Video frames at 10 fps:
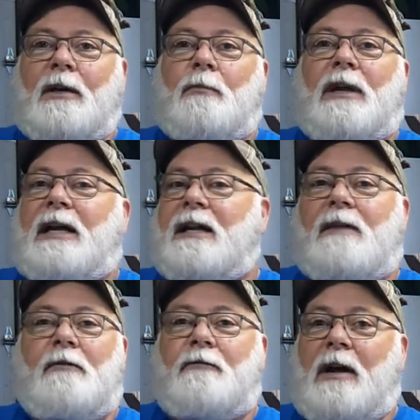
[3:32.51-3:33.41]
but I
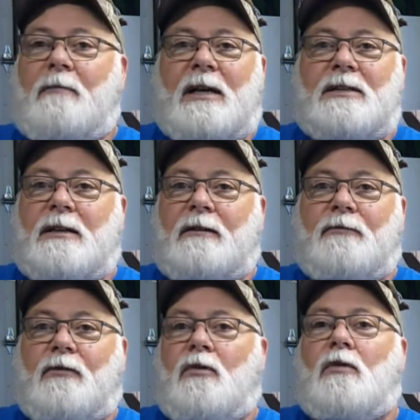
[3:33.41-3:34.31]
never find
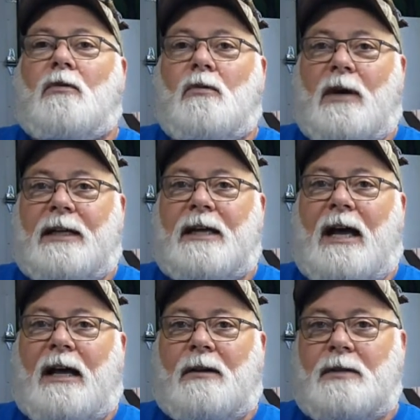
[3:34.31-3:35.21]
myself throwing away
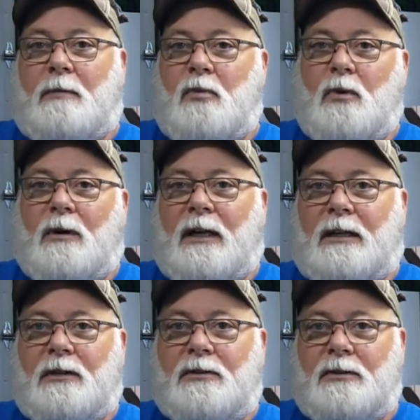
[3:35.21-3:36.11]
dye because I poured it
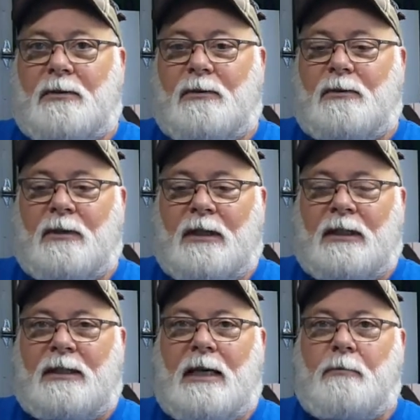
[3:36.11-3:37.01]
into too
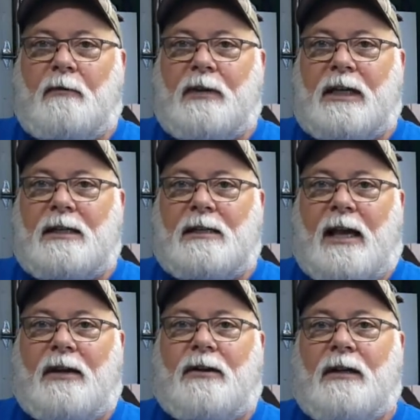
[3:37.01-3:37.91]
deep of a
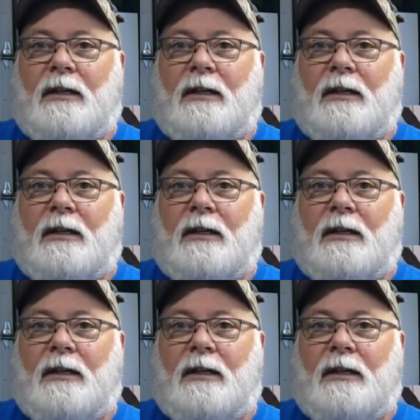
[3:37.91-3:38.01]
container.